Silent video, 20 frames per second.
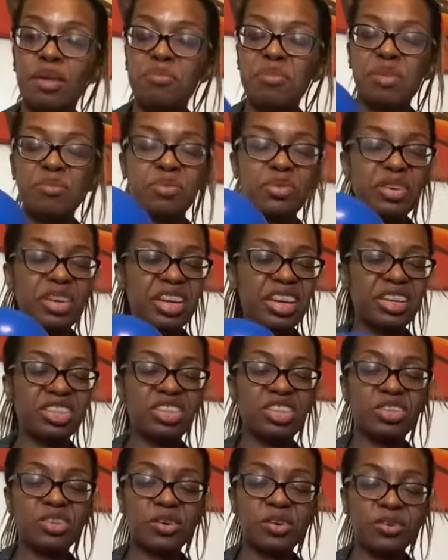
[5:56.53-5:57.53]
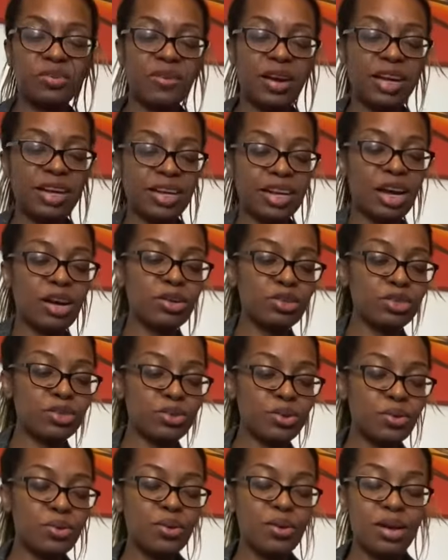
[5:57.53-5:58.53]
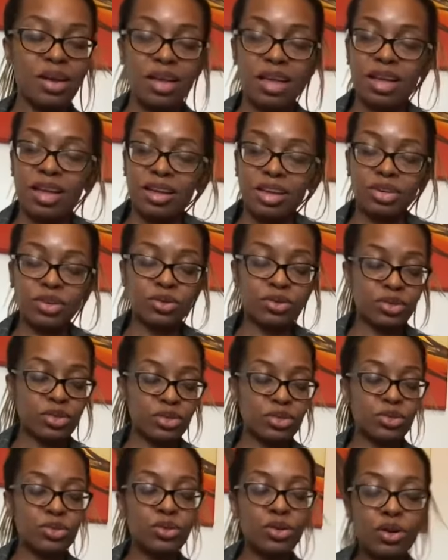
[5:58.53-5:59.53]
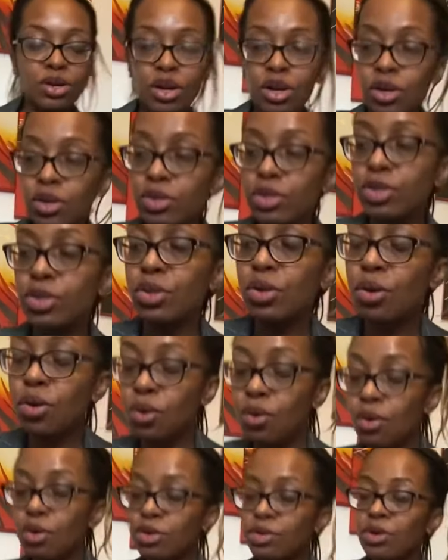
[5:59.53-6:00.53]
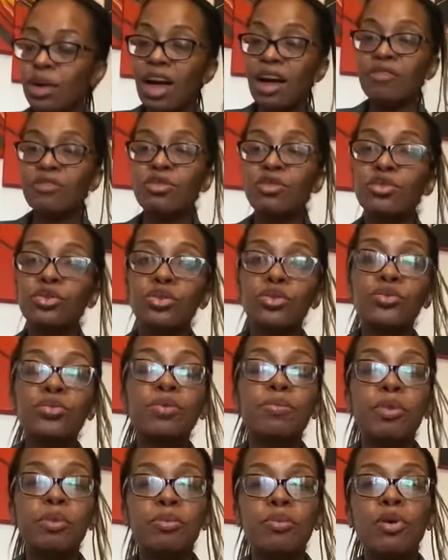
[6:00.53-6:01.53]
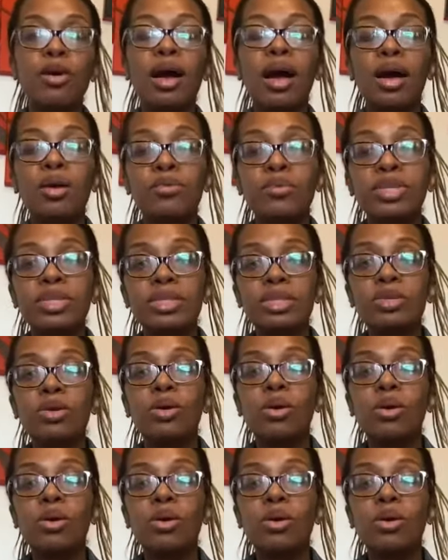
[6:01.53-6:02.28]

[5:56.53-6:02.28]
maybe we can start right now. So in order to do a cluster, all you have to do, remember how we did our